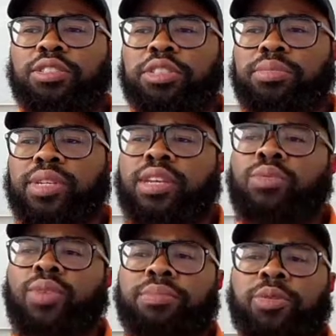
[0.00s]
You should be
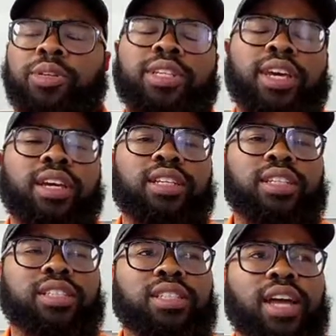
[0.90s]
getting way more than that
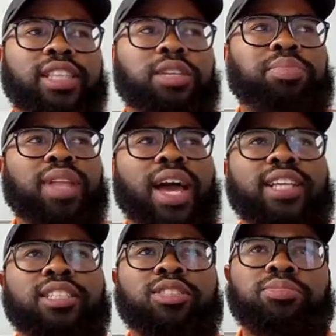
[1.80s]
because like the
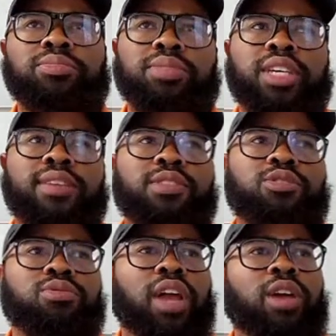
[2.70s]
platinum
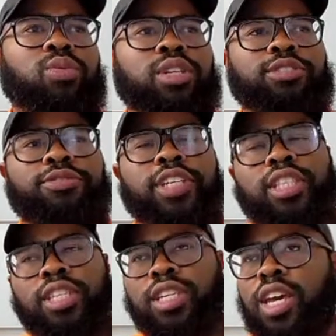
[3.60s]
giving you like
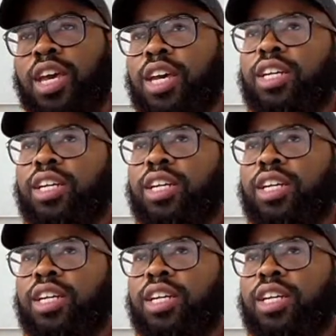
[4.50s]
150.